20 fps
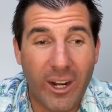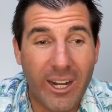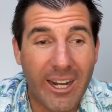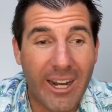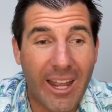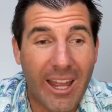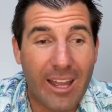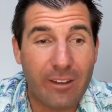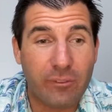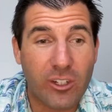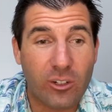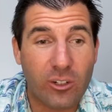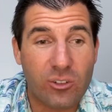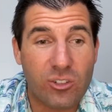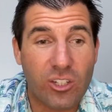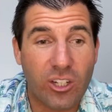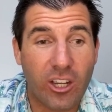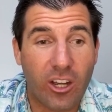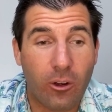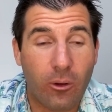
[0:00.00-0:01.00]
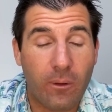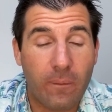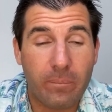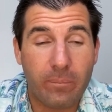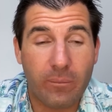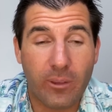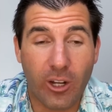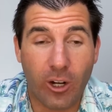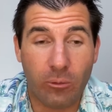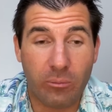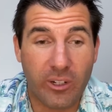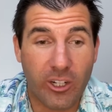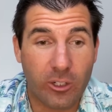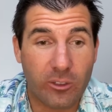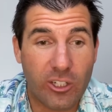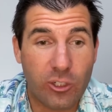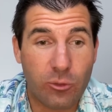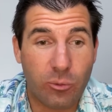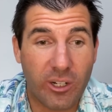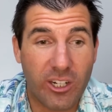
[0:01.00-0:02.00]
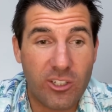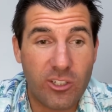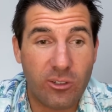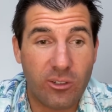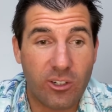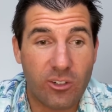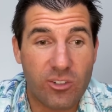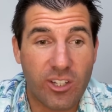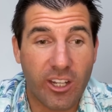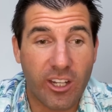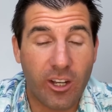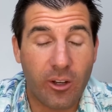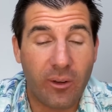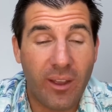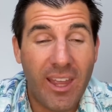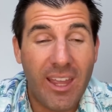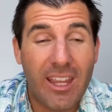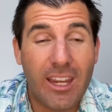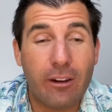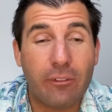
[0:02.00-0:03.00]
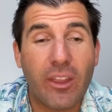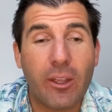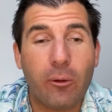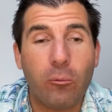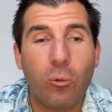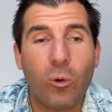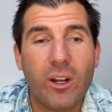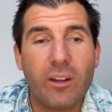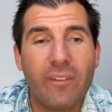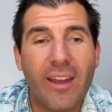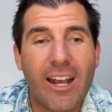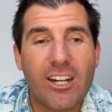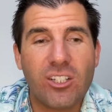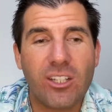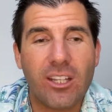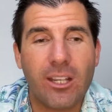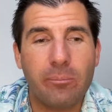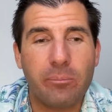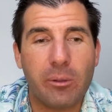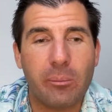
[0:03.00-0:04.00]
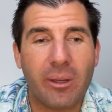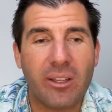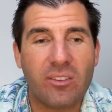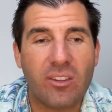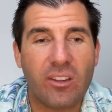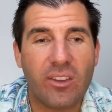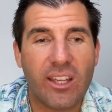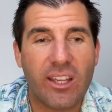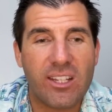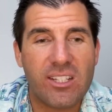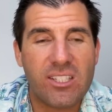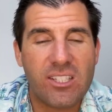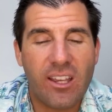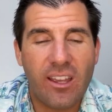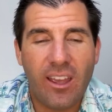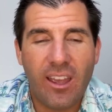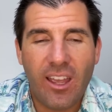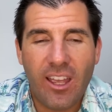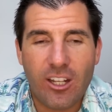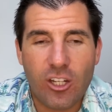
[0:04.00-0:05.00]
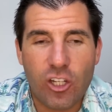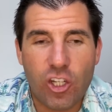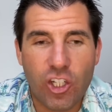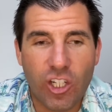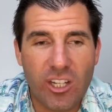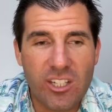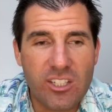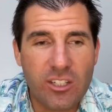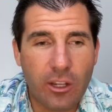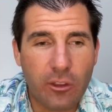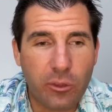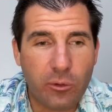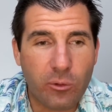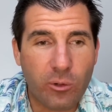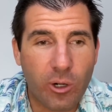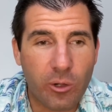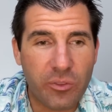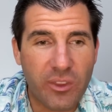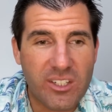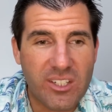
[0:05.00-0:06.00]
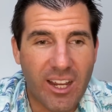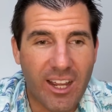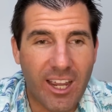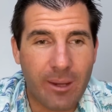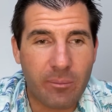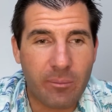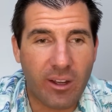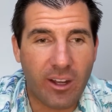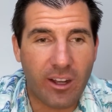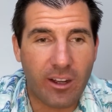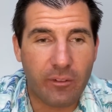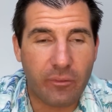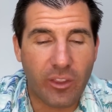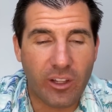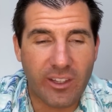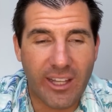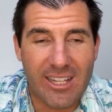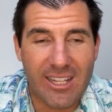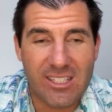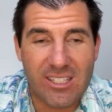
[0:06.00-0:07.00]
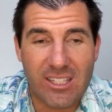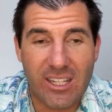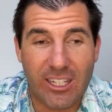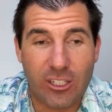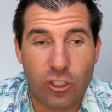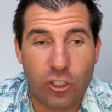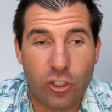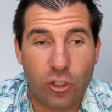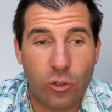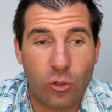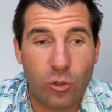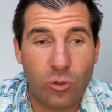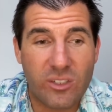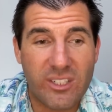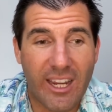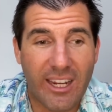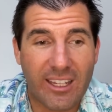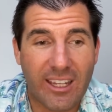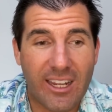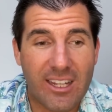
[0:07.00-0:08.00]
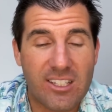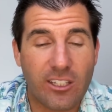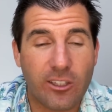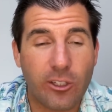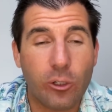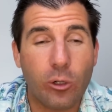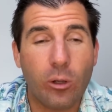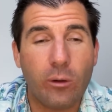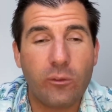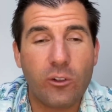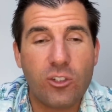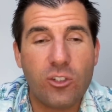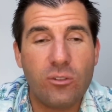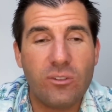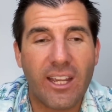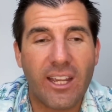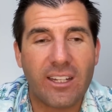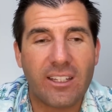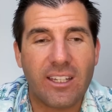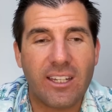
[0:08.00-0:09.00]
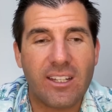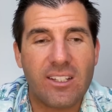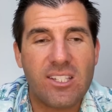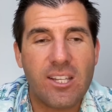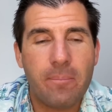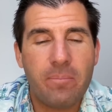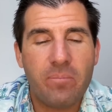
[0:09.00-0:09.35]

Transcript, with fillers: and a half years ago, you know, nearly 22 years ago, if they would have actually implemented this. Just throughout the time of the last, say, two decades, a little over two decades,